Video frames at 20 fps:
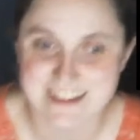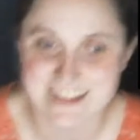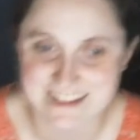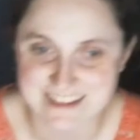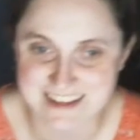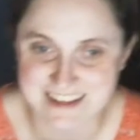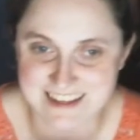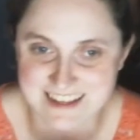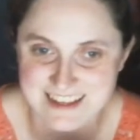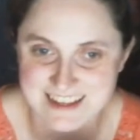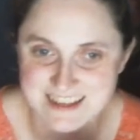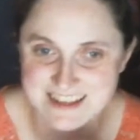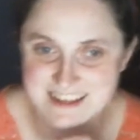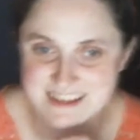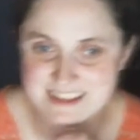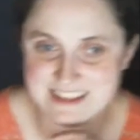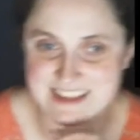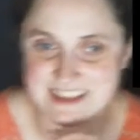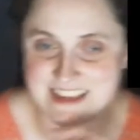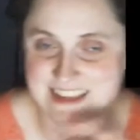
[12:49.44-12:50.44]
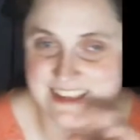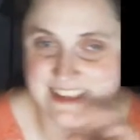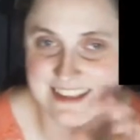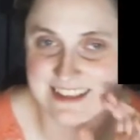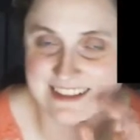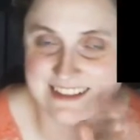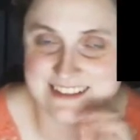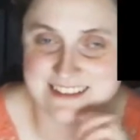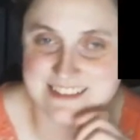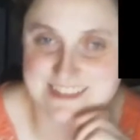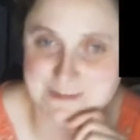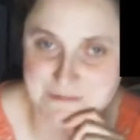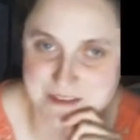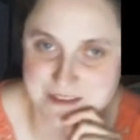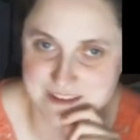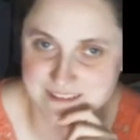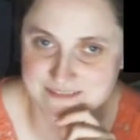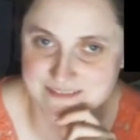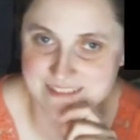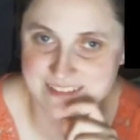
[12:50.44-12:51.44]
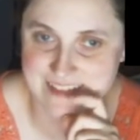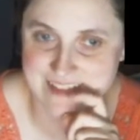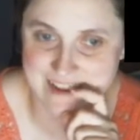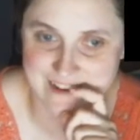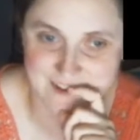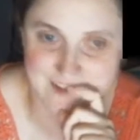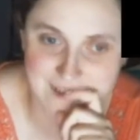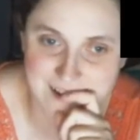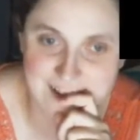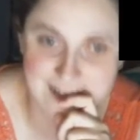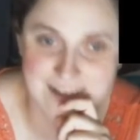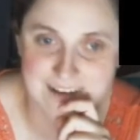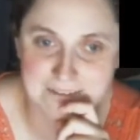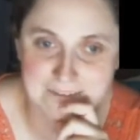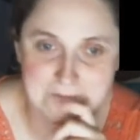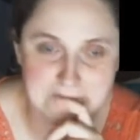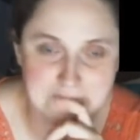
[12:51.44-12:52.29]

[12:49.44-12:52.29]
like, gets them to be like, oh!